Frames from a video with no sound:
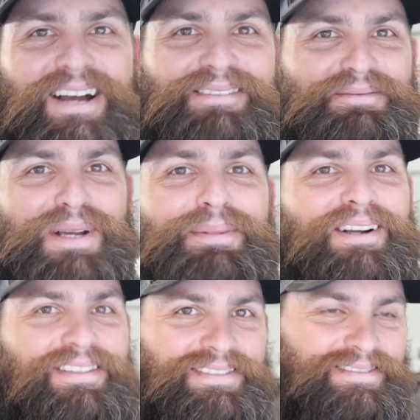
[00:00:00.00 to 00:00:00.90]
out. And remember,
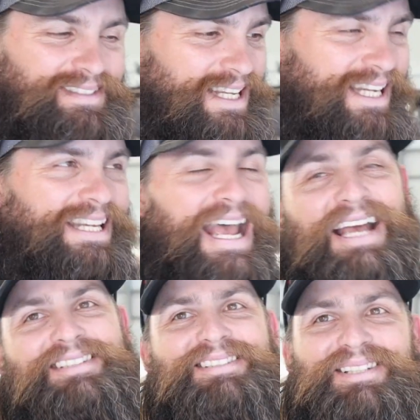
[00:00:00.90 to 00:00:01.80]
any
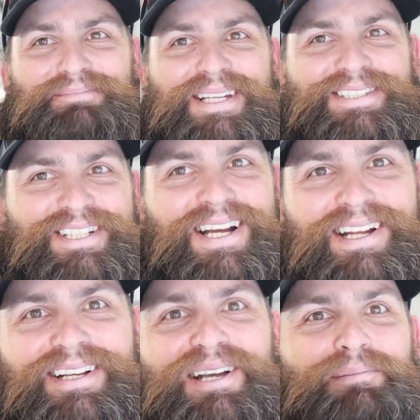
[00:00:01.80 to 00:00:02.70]
cast could be a giant.
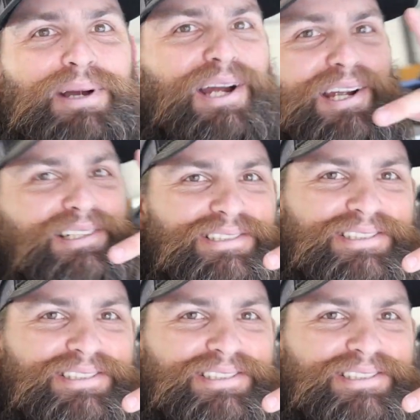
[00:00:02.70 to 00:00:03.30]
Peace!